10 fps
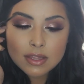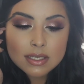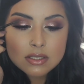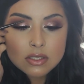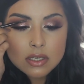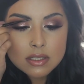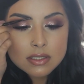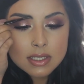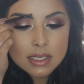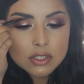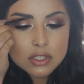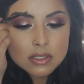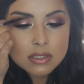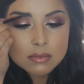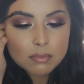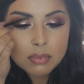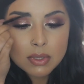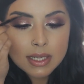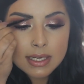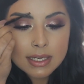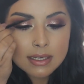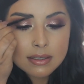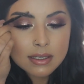this looks, like just blend it.